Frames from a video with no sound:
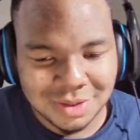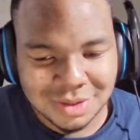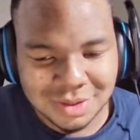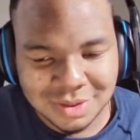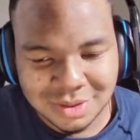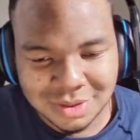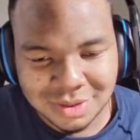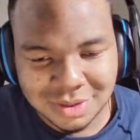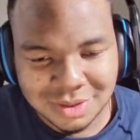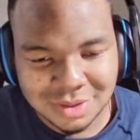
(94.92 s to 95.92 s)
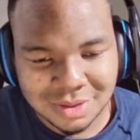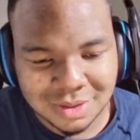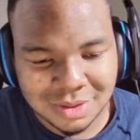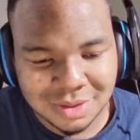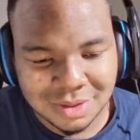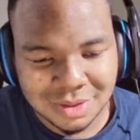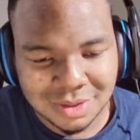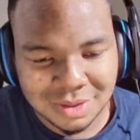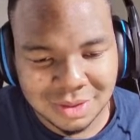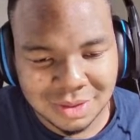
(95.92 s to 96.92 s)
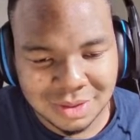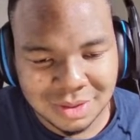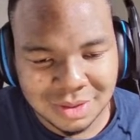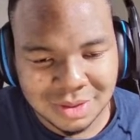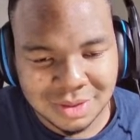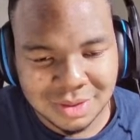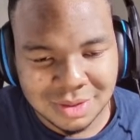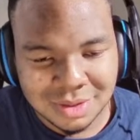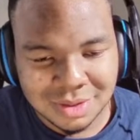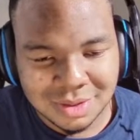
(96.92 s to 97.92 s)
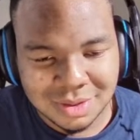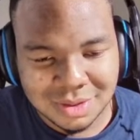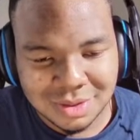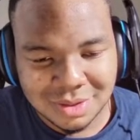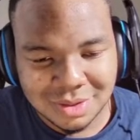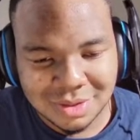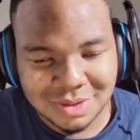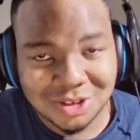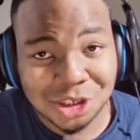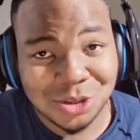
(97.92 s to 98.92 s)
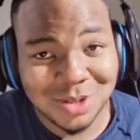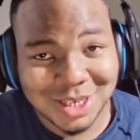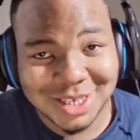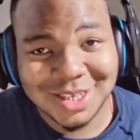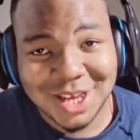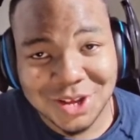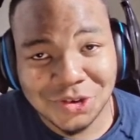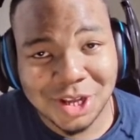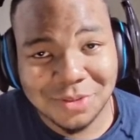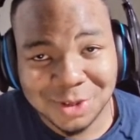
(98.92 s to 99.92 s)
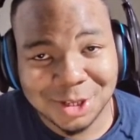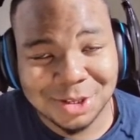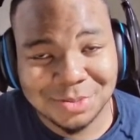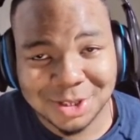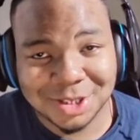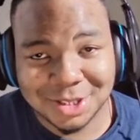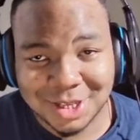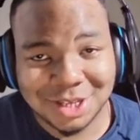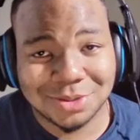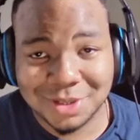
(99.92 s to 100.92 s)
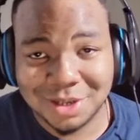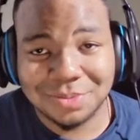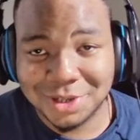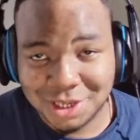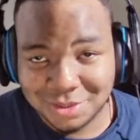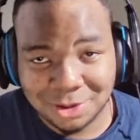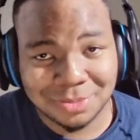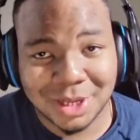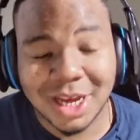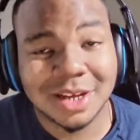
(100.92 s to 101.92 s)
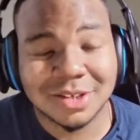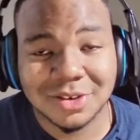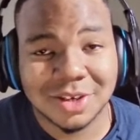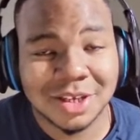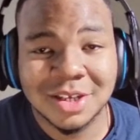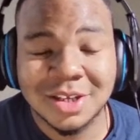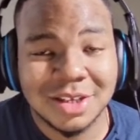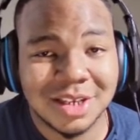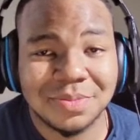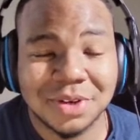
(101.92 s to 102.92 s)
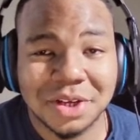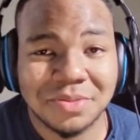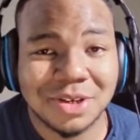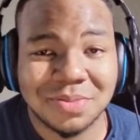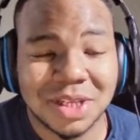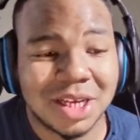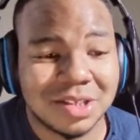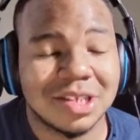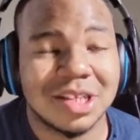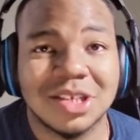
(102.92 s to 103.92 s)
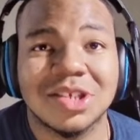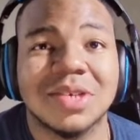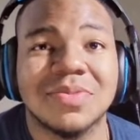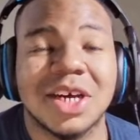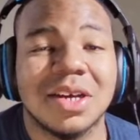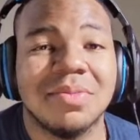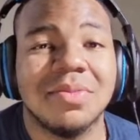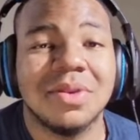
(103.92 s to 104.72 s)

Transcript: over the course of two months in April and May of two thousand twenty. You know why he gained that many? Because that's when they put him on blast, okay? They put him on blast at that same time.